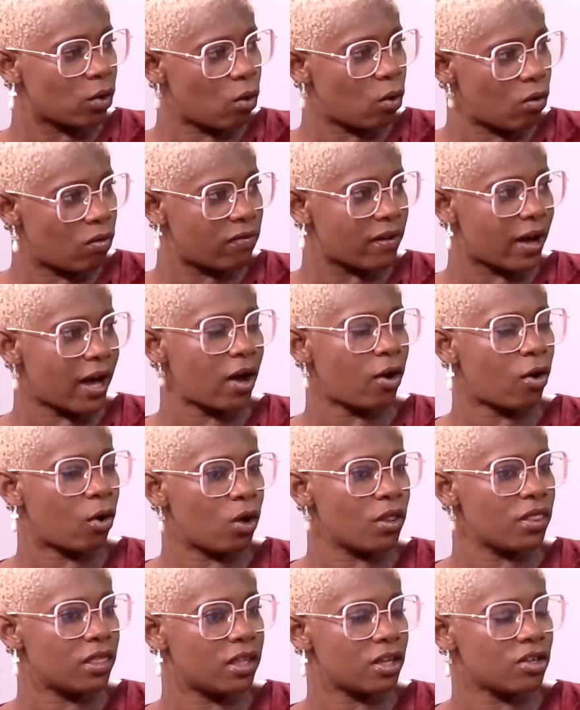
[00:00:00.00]
over
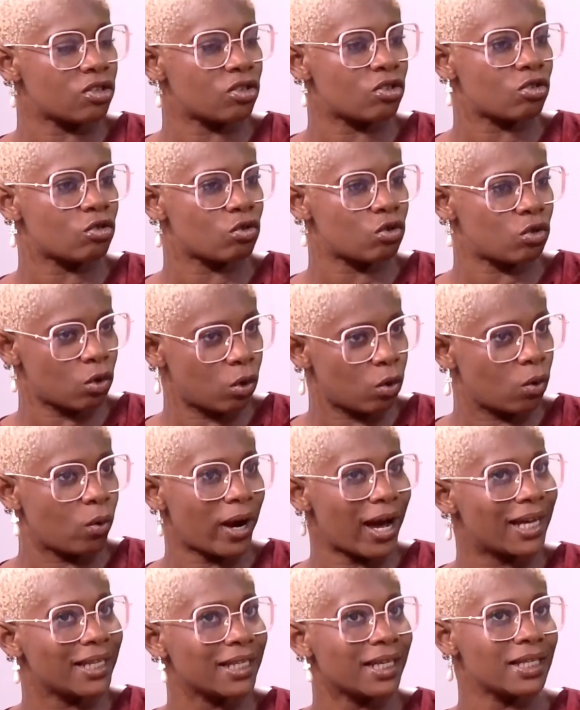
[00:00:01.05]
on this
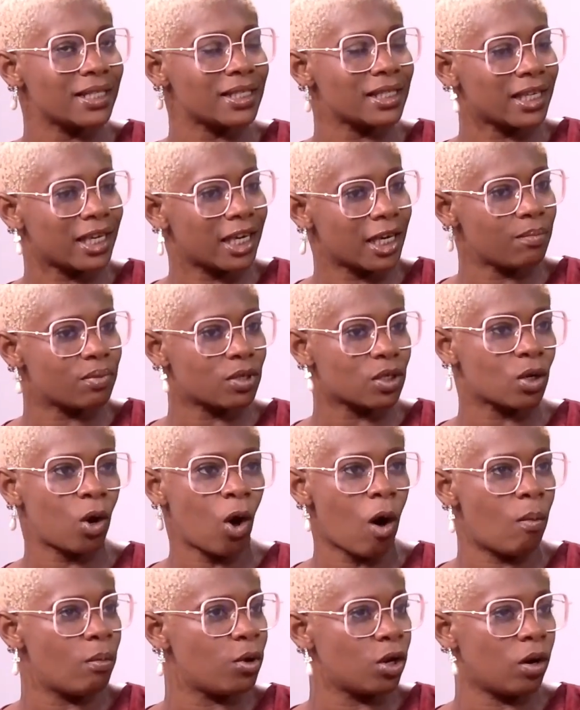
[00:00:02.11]
show, and it keeps
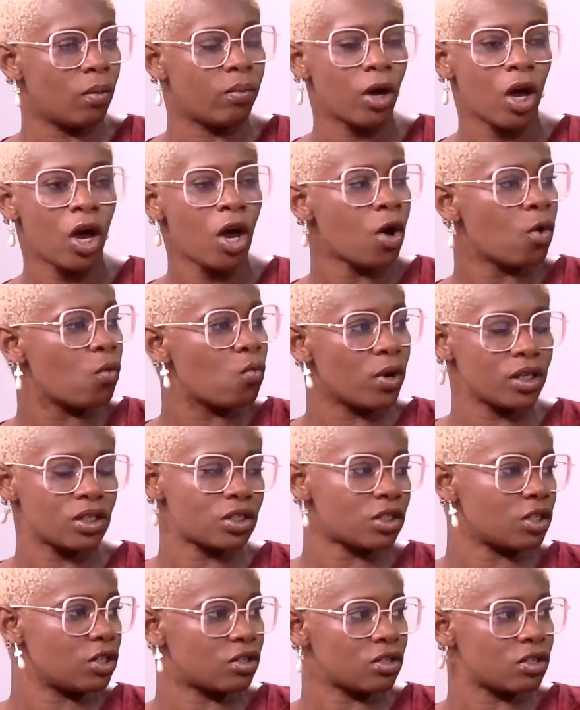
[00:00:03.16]
coming up,
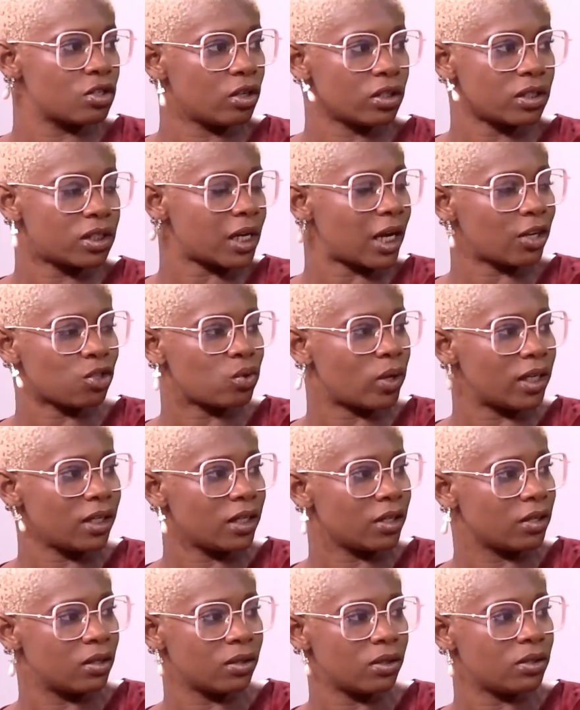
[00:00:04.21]
which is not
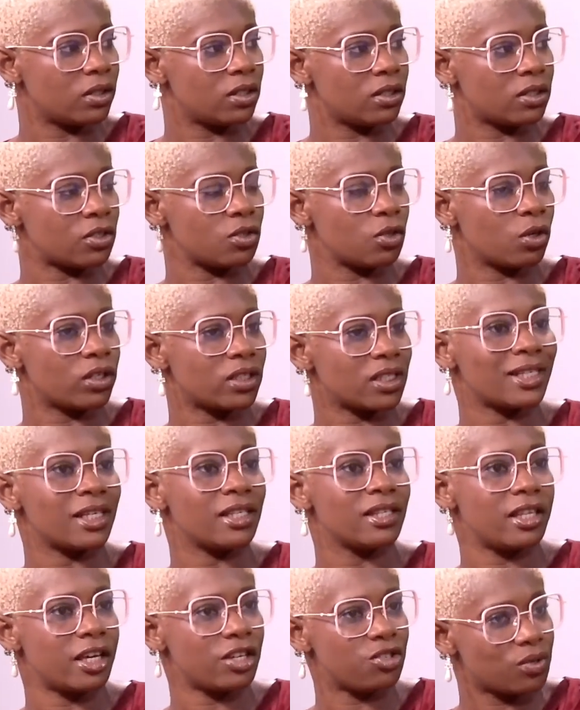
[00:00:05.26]
actually good. It's not. It's
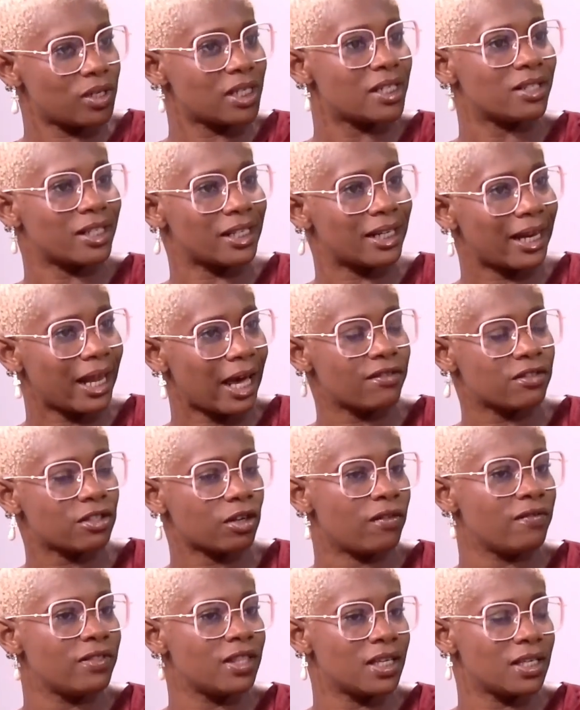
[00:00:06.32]
endangering the lives
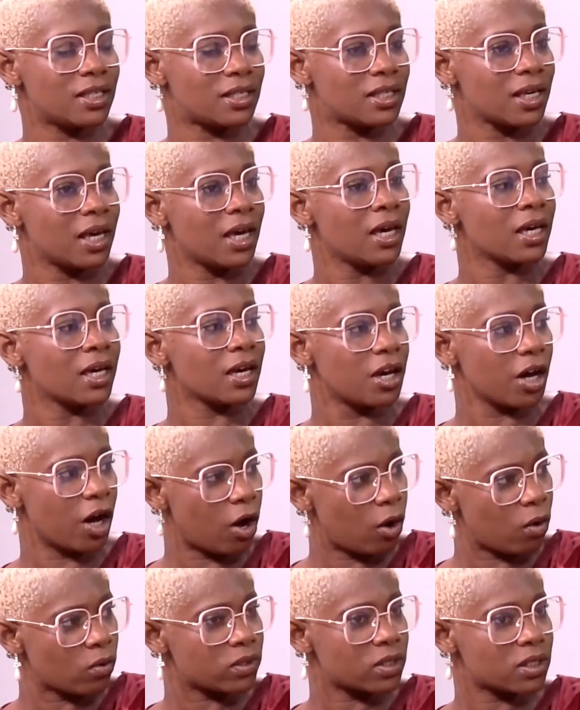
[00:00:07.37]
of these
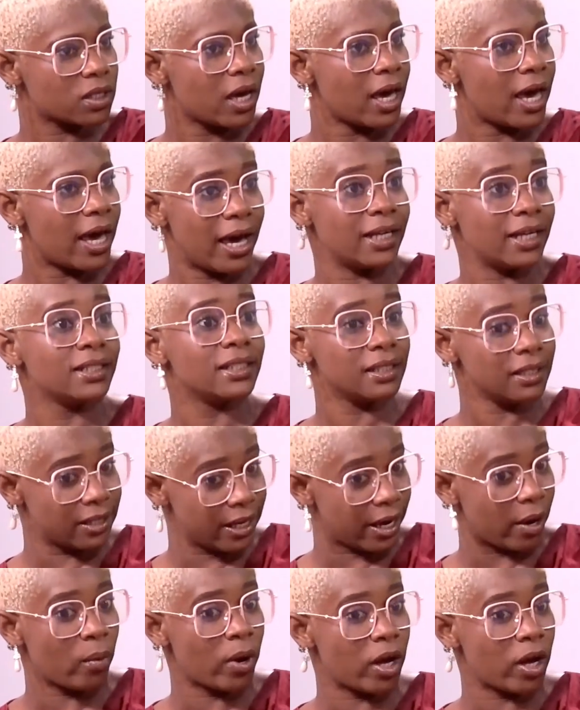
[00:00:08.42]
girls, and there